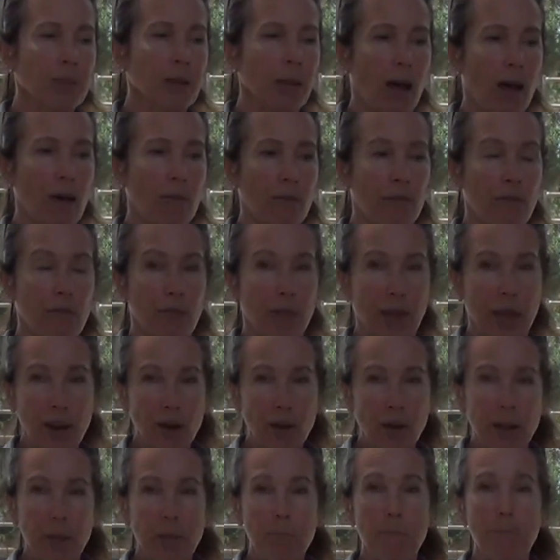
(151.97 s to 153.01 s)
a
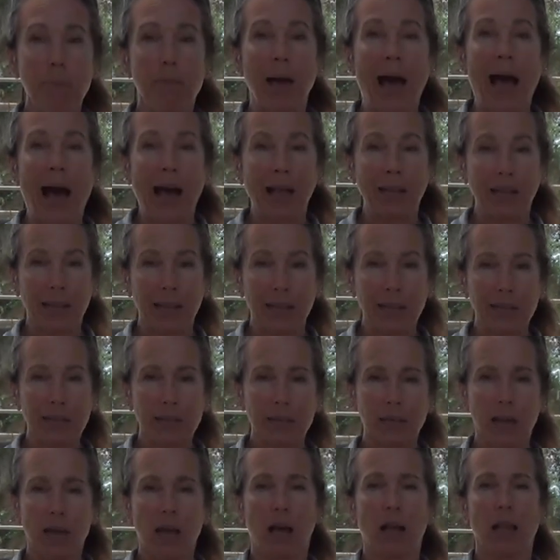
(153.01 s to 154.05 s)
very
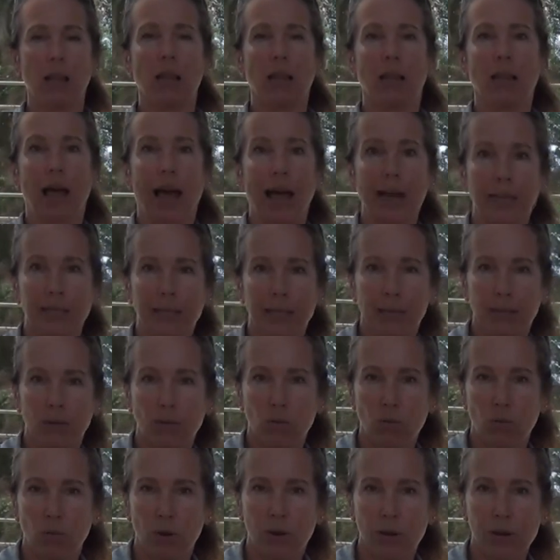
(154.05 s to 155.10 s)
balanced, collected
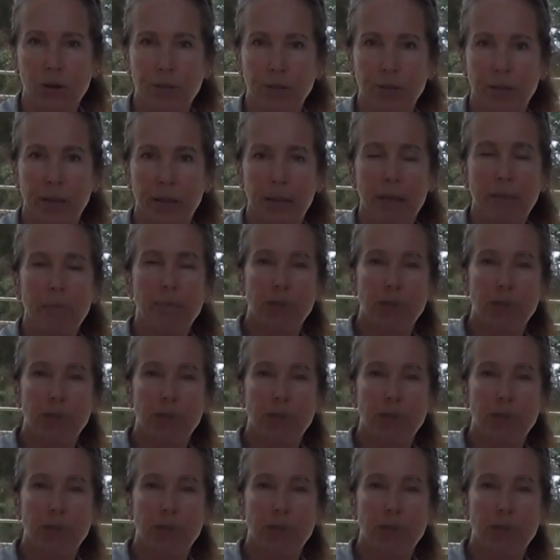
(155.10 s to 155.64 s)
horse,